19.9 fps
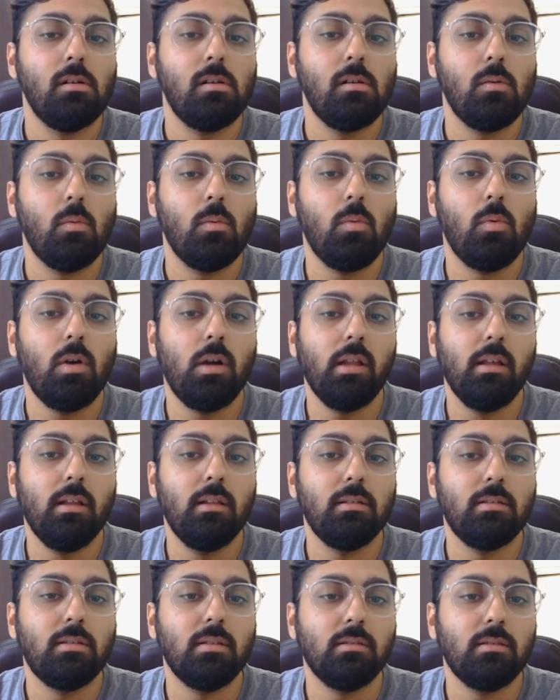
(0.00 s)
What
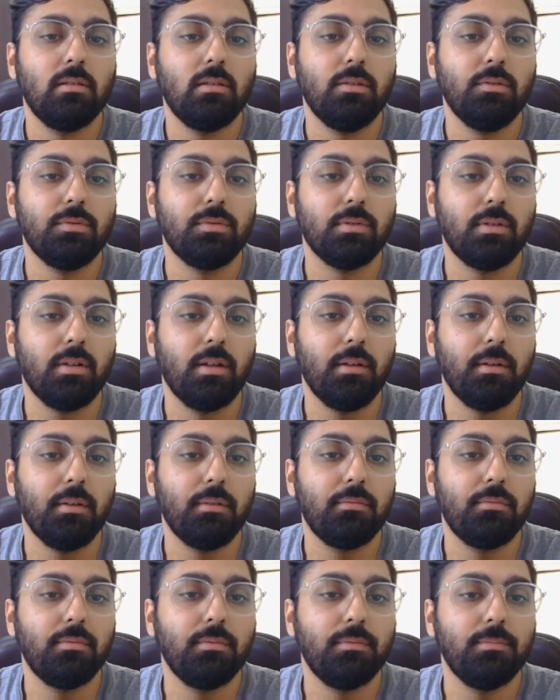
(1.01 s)
else does the user
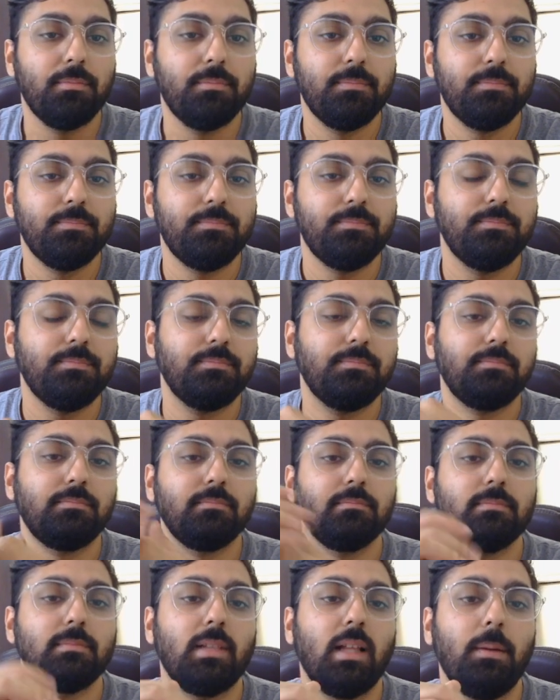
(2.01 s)
have?
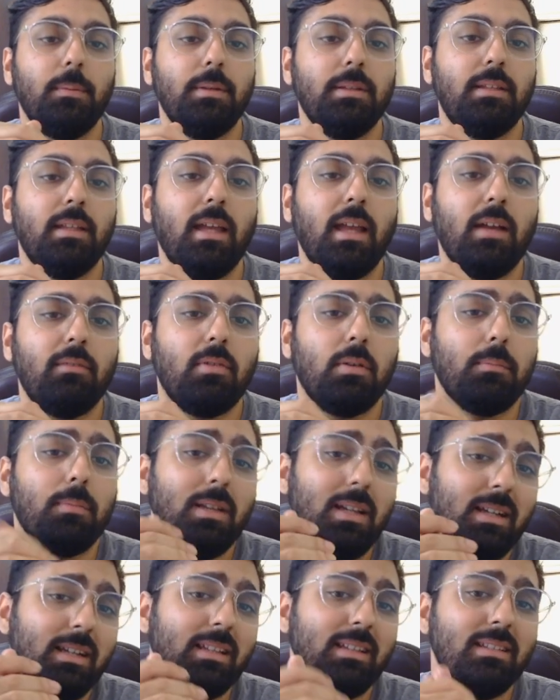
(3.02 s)
I mean, they have
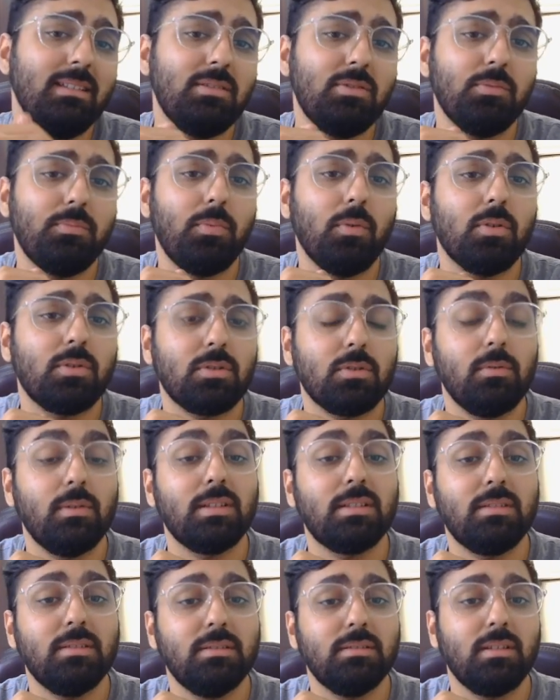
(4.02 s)
abilities to post
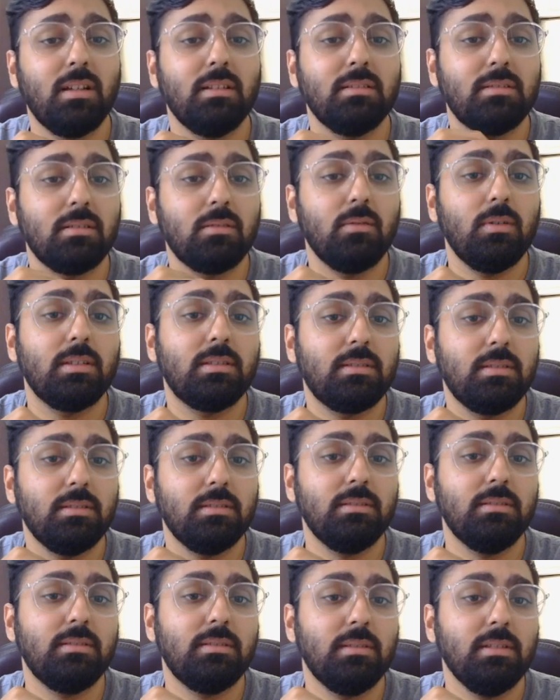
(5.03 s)
questions, answer
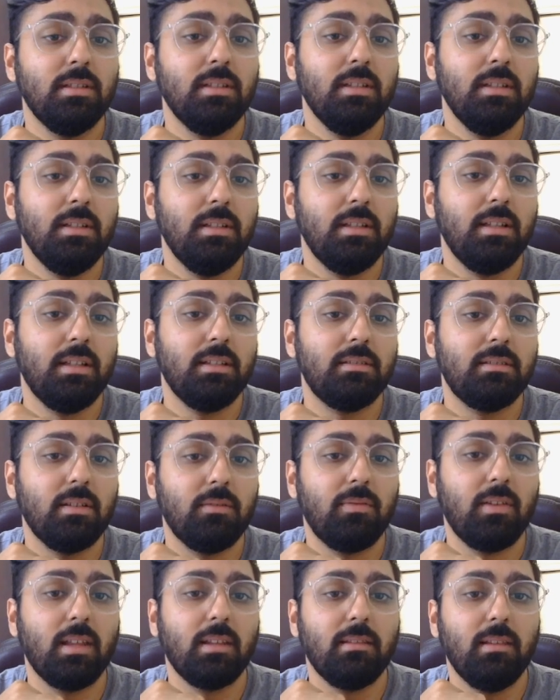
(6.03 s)
questions, and
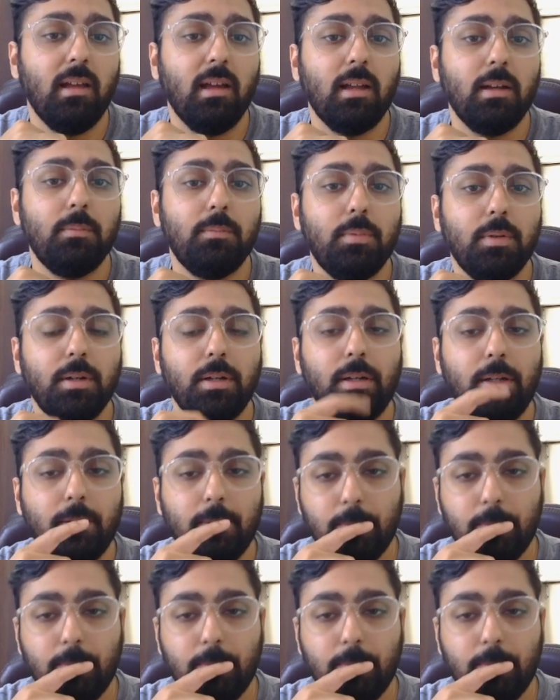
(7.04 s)
stuff like that, but